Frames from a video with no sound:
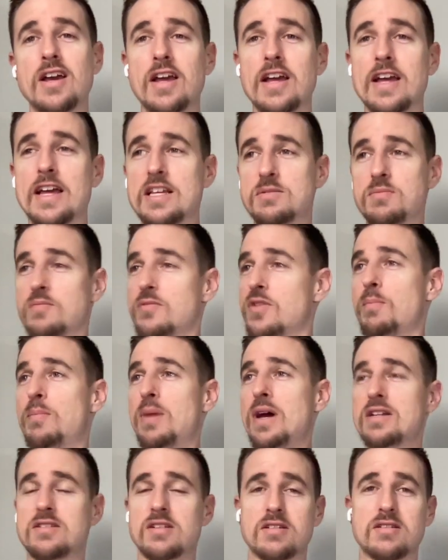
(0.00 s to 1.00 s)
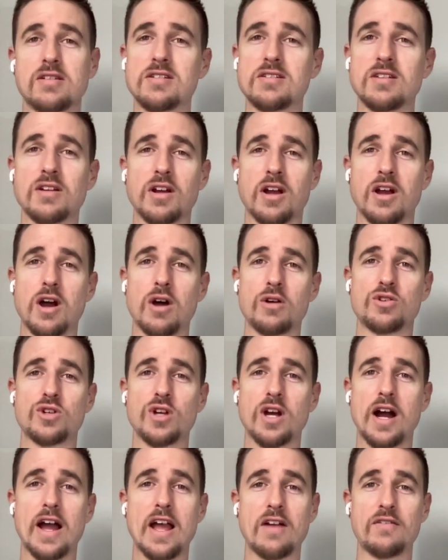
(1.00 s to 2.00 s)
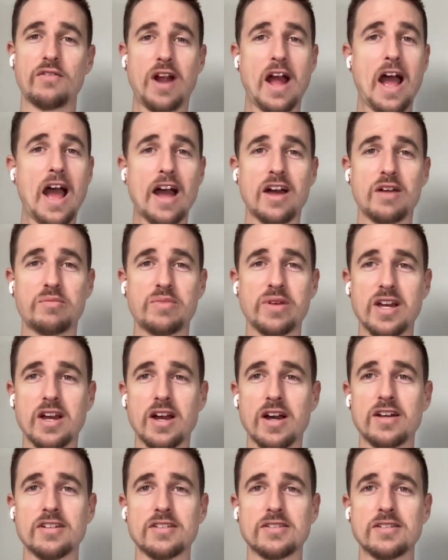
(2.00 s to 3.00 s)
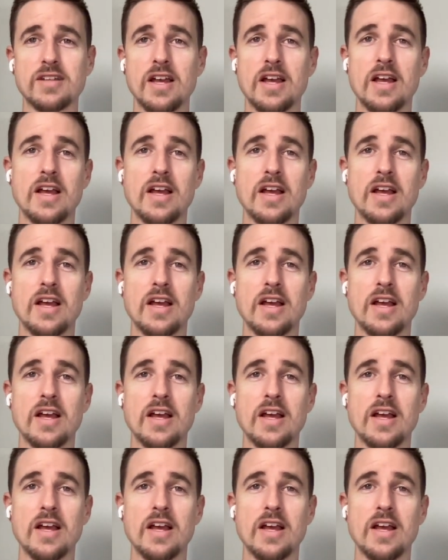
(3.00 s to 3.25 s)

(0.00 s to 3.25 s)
is the best assistant coach I ever had, because